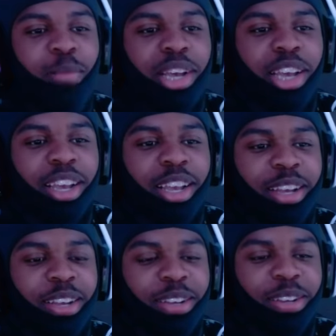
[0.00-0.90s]
Come on, she's
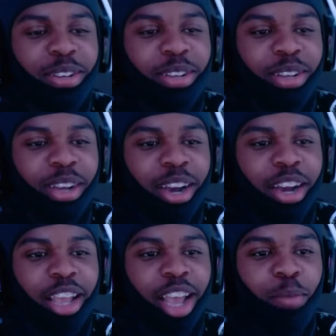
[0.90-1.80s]
big.
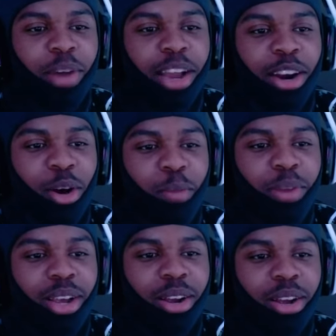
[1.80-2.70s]
I need
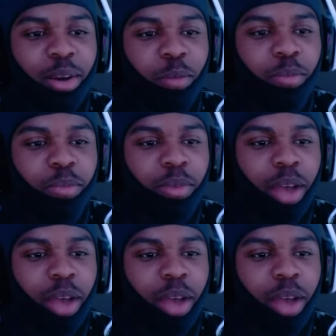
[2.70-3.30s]
everybody to know I'm there.